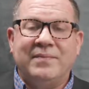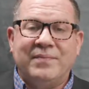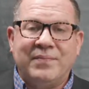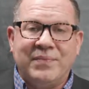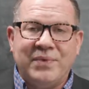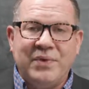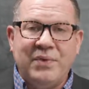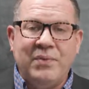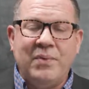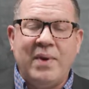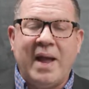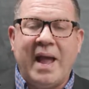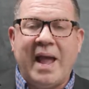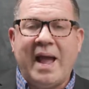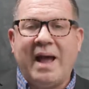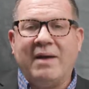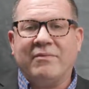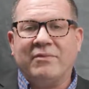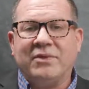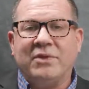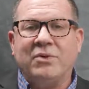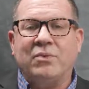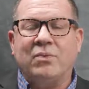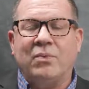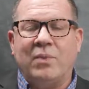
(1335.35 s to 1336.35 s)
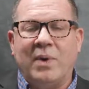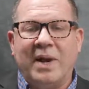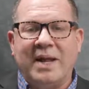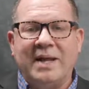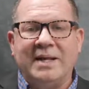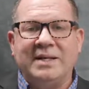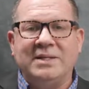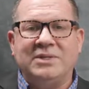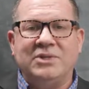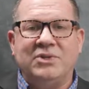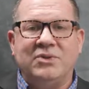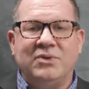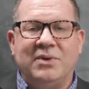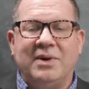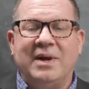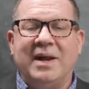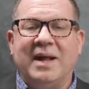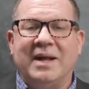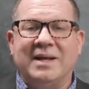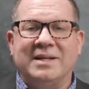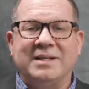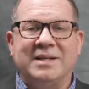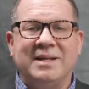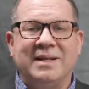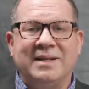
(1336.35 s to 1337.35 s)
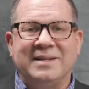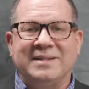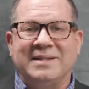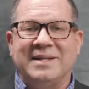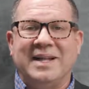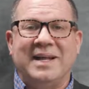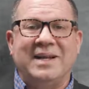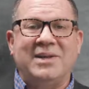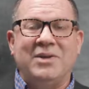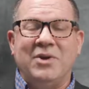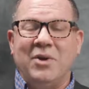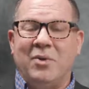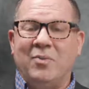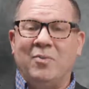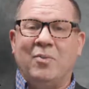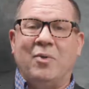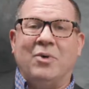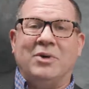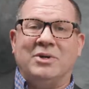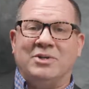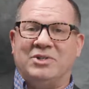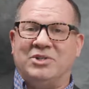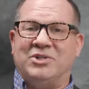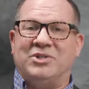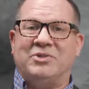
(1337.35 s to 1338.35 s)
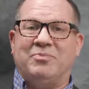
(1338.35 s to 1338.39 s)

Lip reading: you have to raise your, say no more